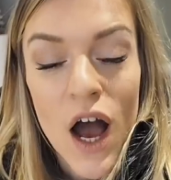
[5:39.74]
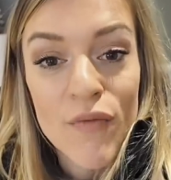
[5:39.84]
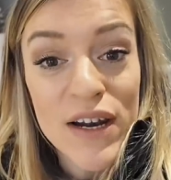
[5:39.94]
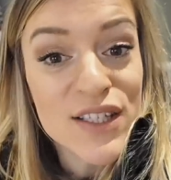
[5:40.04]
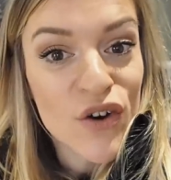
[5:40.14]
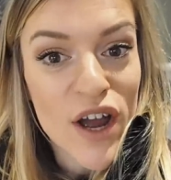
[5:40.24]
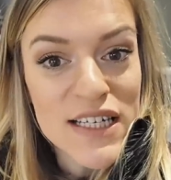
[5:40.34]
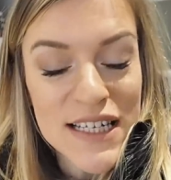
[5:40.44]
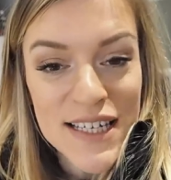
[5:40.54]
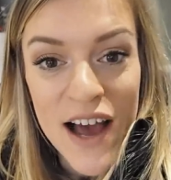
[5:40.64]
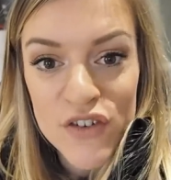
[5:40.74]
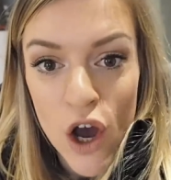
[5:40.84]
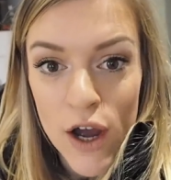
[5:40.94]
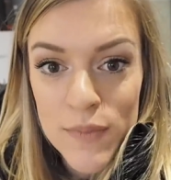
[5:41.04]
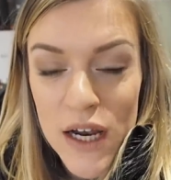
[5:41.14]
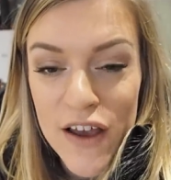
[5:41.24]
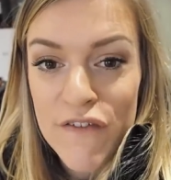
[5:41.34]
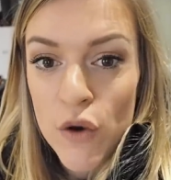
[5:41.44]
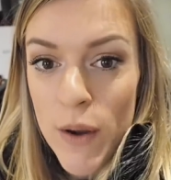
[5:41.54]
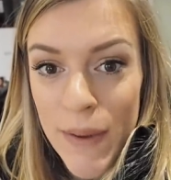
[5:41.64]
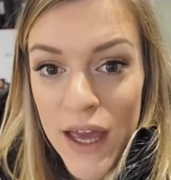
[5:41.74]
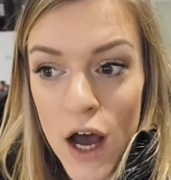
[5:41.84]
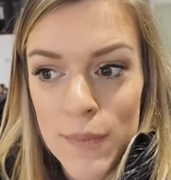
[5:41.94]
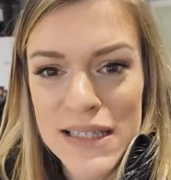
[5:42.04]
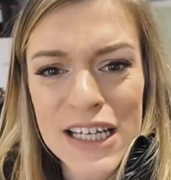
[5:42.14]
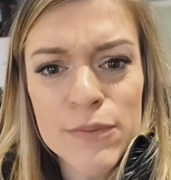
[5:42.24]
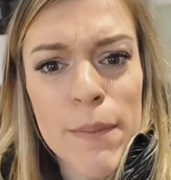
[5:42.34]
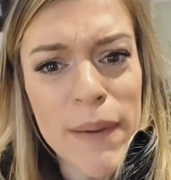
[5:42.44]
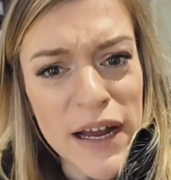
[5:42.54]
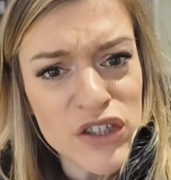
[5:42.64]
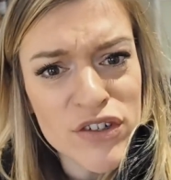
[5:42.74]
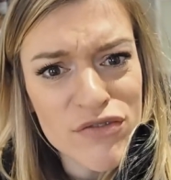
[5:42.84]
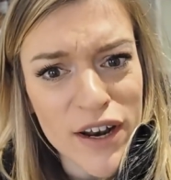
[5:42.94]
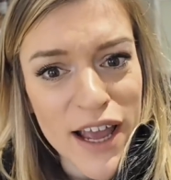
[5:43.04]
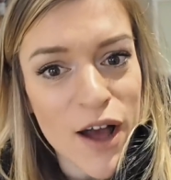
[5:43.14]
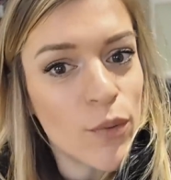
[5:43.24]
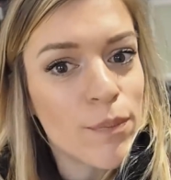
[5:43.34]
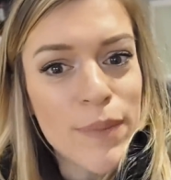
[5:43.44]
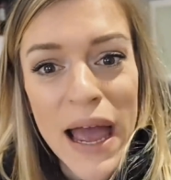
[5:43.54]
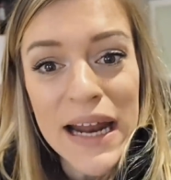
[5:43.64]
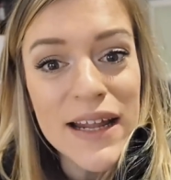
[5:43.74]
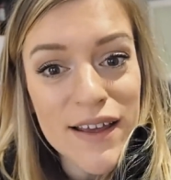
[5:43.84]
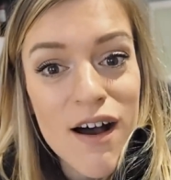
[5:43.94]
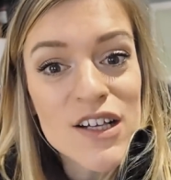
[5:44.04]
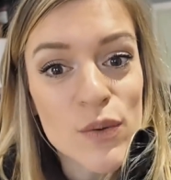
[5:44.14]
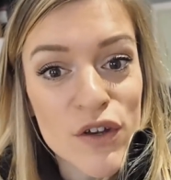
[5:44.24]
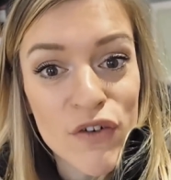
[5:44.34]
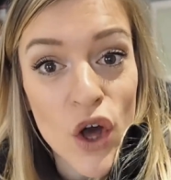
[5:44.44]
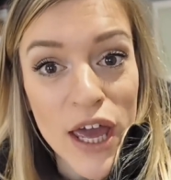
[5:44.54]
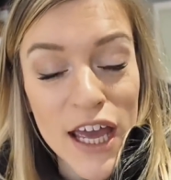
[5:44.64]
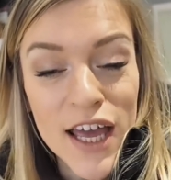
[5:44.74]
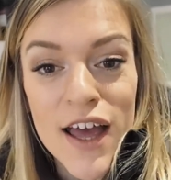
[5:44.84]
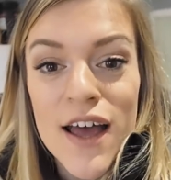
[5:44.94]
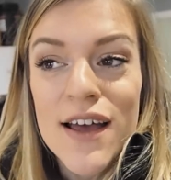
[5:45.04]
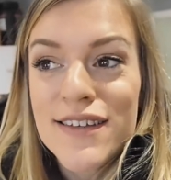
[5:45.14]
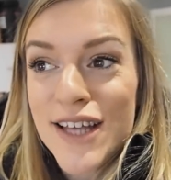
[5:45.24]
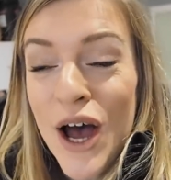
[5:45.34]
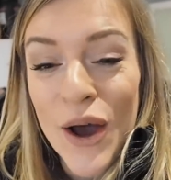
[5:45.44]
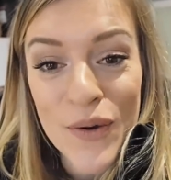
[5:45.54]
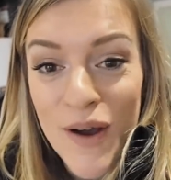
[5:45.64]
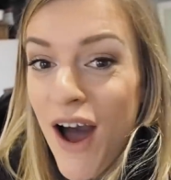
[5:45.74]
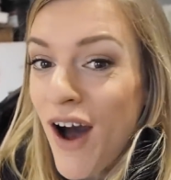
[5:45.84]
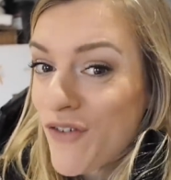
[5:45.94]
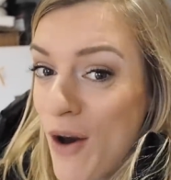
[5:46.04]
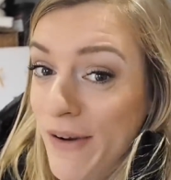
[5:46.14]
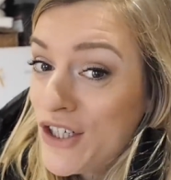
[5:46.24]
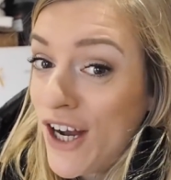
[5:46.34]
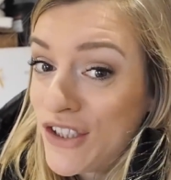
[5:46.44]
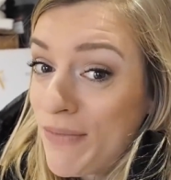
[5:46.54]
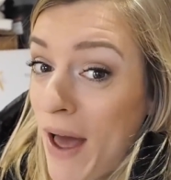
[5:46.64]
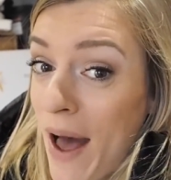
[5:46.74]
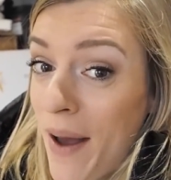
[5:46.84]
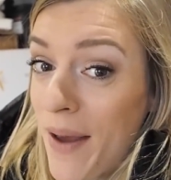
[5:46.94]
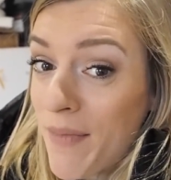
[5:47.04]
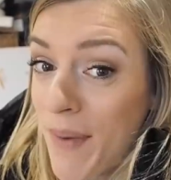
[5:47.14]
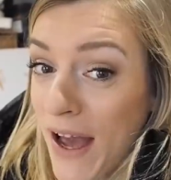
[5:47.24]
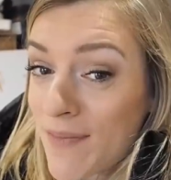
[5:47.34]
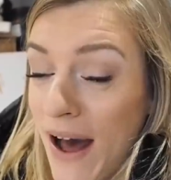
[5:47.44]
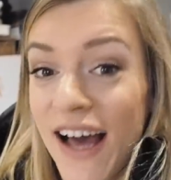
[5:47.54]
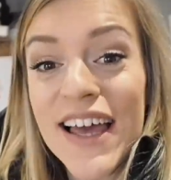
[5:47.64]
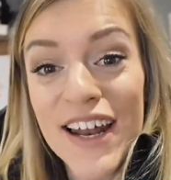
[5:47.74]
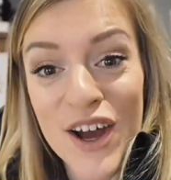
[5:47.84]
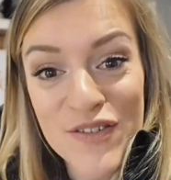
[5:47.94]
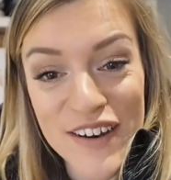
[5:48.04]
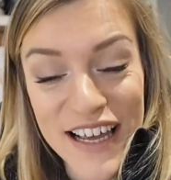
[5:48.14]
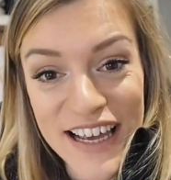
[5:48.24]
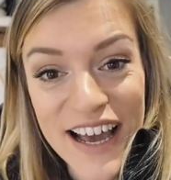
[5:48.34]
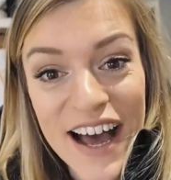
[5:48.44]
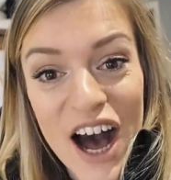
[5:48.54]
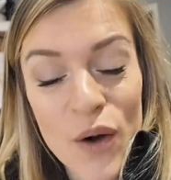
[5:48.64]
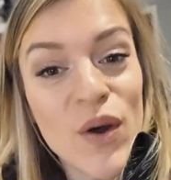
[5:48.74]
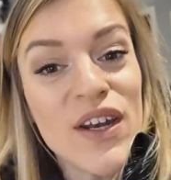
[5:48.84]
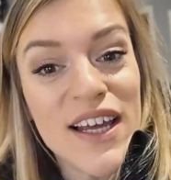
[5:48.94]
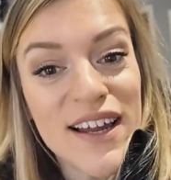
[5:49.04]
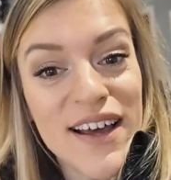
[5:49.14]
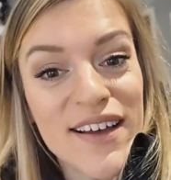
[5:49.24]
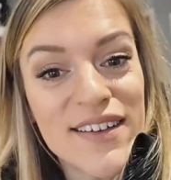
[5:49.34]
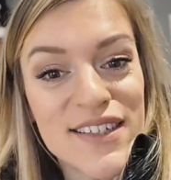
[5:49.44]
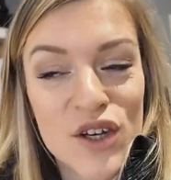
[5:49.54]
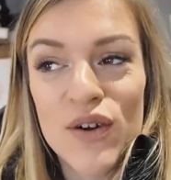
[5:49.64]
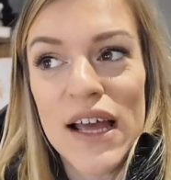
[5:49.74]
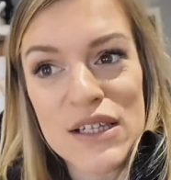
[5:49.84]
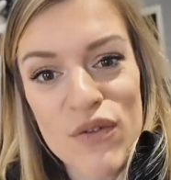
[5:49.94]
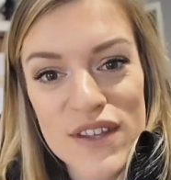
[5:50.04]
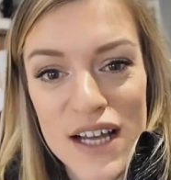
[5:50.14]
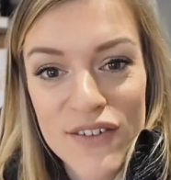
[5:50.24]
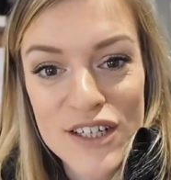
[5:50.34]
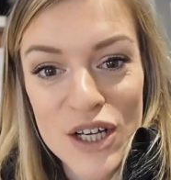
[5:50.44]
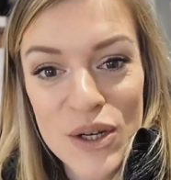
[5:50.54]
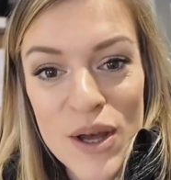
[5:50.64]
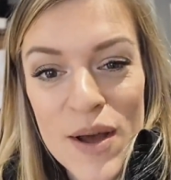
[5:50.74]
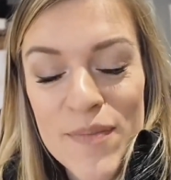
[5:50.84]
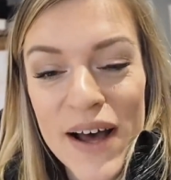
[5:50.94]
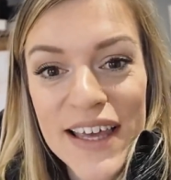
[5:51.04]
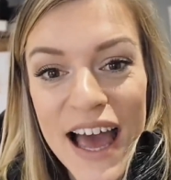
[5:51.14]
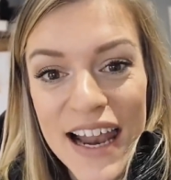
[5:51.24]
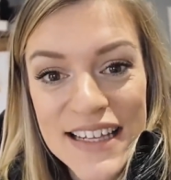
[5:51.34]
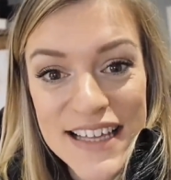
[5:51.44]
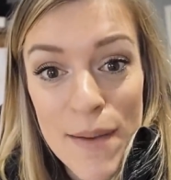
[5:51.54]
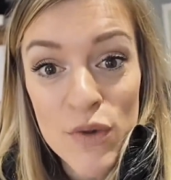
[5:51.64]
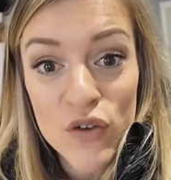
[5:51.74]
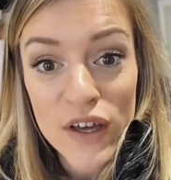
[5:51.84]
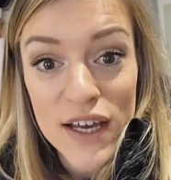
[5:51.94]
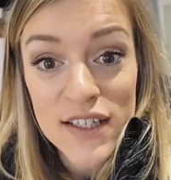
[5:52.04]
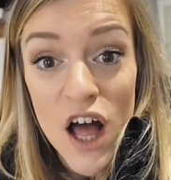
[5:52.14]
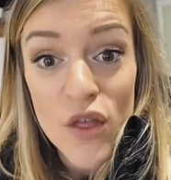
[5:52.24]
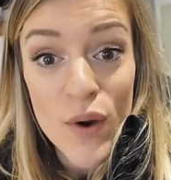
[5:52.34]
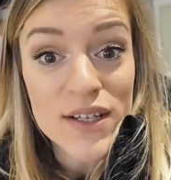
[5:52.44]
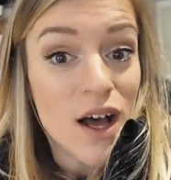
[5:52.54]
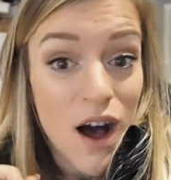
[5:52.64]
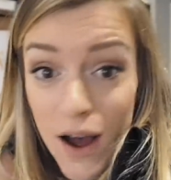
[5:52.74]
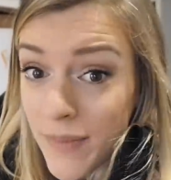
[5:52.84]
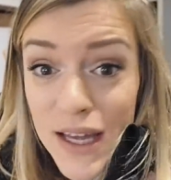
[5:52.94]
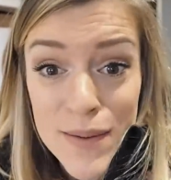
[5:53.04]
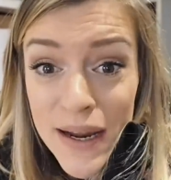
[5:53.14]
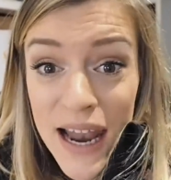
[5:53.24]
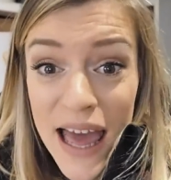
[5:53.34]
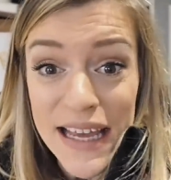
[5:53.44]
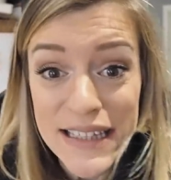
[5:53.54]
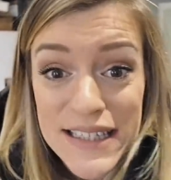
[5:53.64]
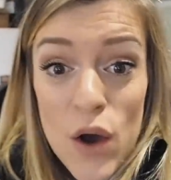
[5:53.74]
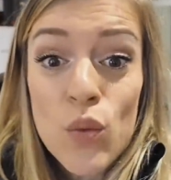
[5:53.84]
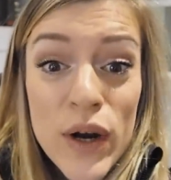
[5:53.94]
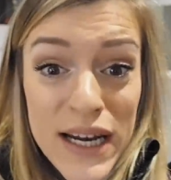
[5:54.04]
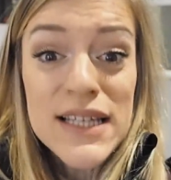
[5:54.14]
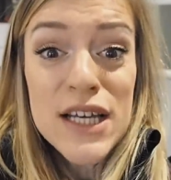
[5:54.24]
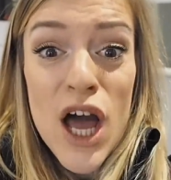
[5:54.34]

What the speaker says: I'm really sorry I didn't have time to like fill my makeup, slash my battery's running out. Pain in the ass when you're vlogging. So I've got my charger in my backpack, and hopefully I won't need it until later on this afternoon. But yeah, let's get moving, because otherwise I'm gonna be late and we need to